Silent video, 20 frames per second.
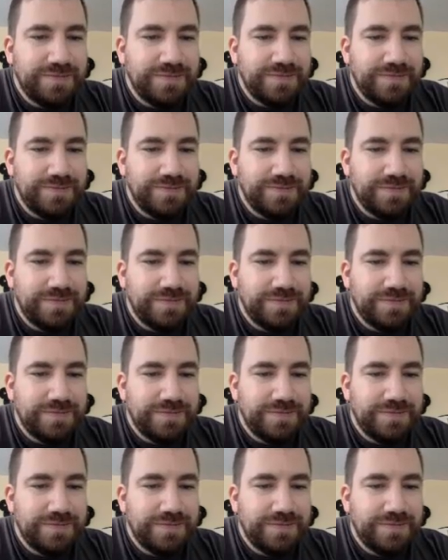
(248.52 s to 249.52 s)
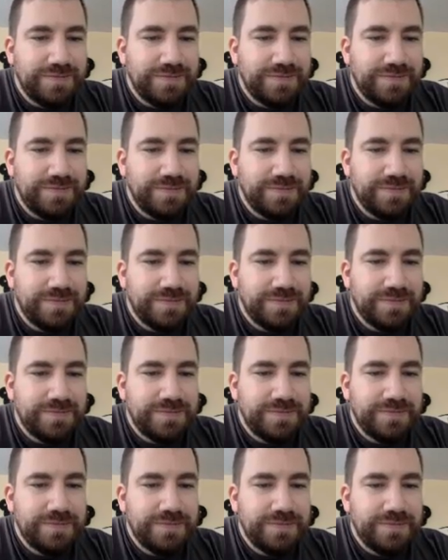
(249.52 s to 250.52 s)

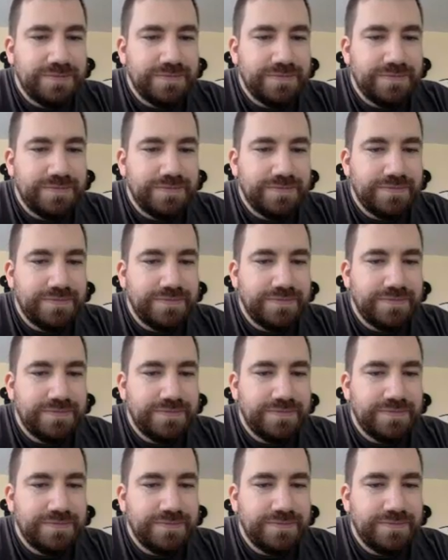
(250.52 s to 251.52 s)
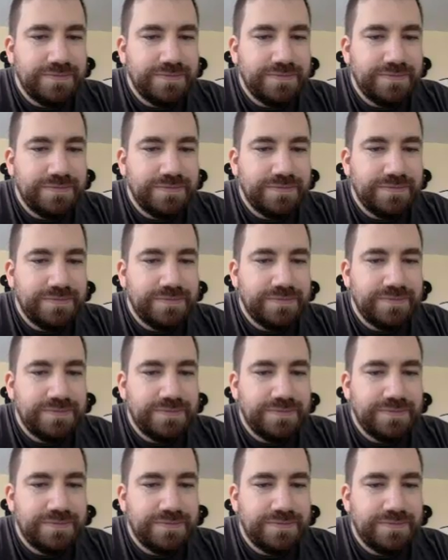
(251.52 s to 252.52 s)

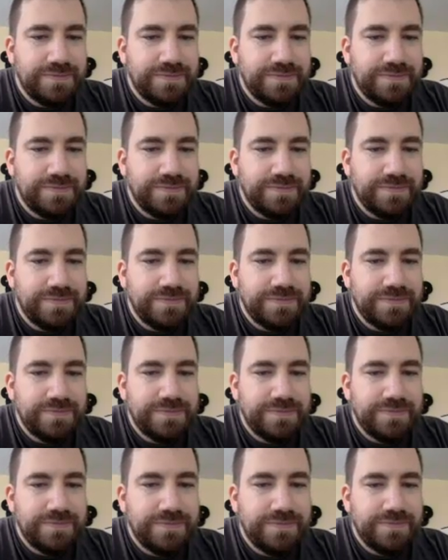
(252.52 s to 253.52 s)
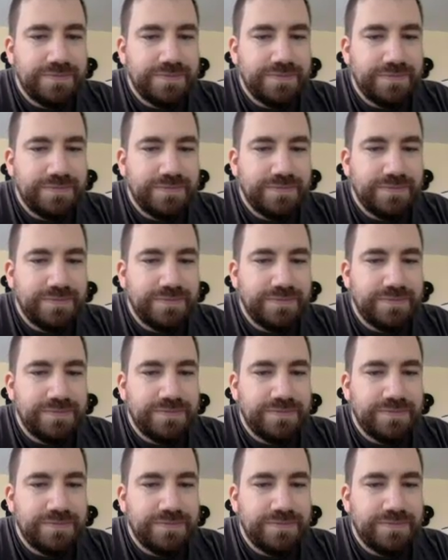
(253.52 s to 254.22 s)
(no one is talking)